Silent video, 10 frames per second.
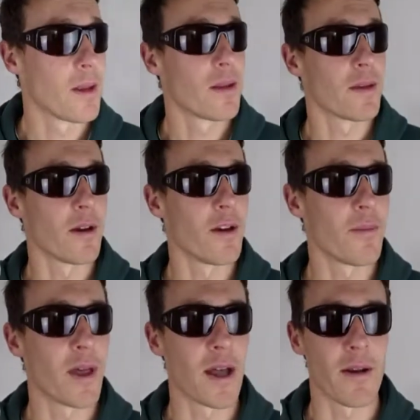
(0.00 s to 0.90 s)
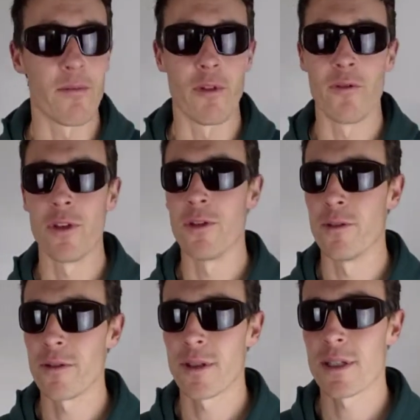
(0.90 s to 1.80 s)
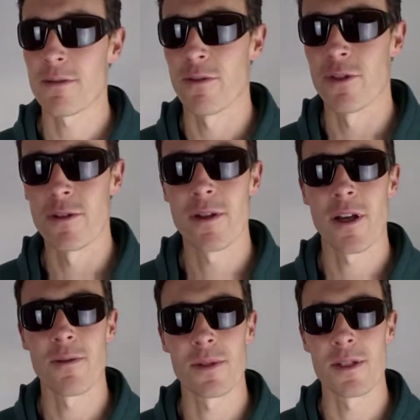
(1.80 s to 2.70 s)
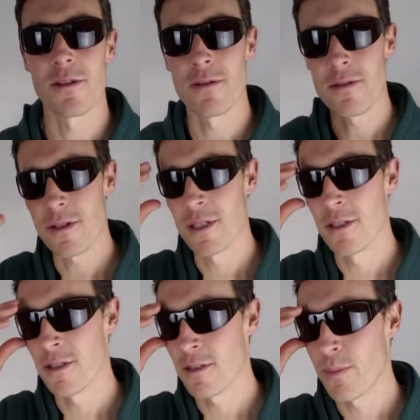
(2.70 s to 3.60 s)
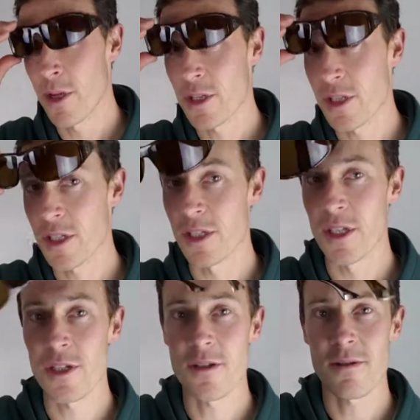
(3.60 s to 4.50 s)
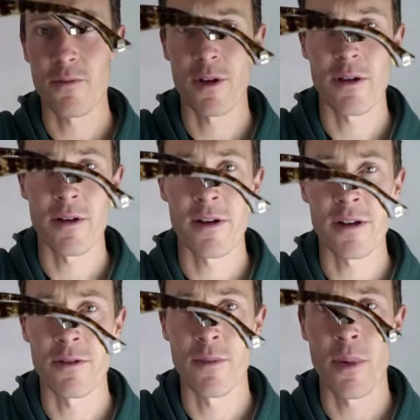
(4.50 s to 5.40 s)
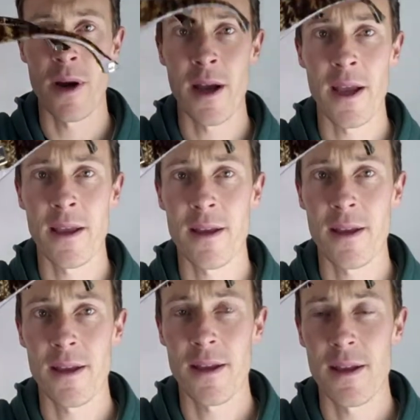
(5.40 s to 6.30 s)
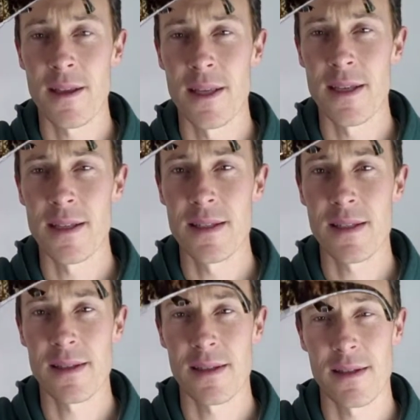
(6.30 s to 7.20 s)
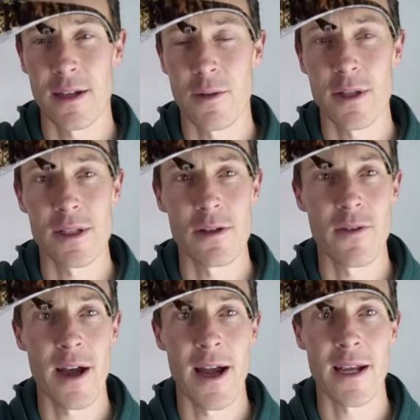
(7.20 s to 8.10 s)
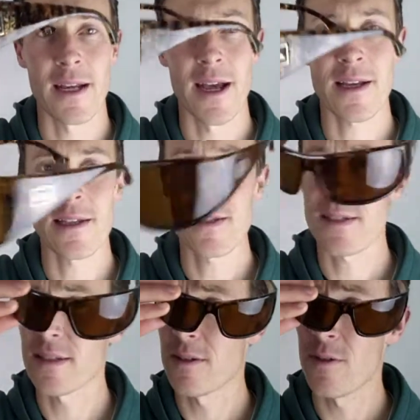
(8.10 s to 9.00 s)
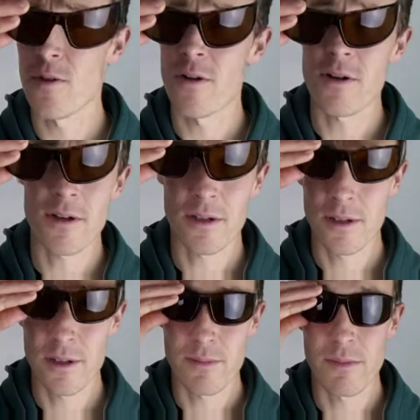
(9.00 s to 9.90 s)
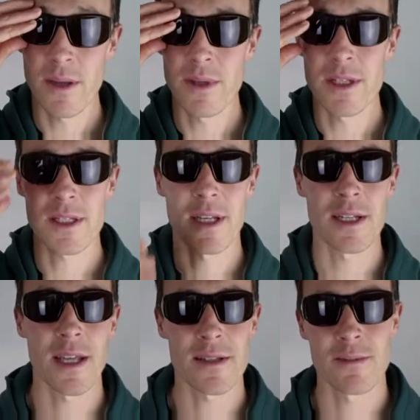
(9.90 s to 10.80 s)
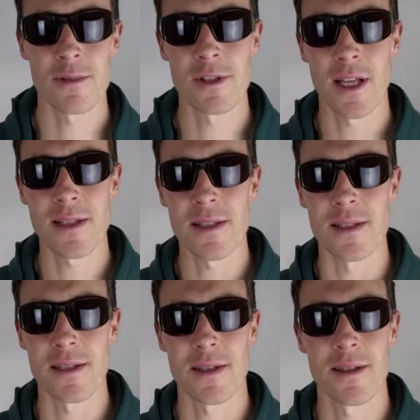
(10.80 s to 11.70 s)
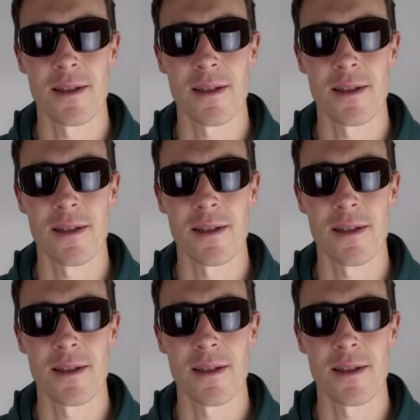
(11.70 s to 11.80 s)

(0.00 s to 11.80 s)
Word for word: So I hope that review, this review, helps you in your purchase decision, whether or not you'll buy these Quiksilver Akka Dakkas, or maybe you just need to get some new lenses.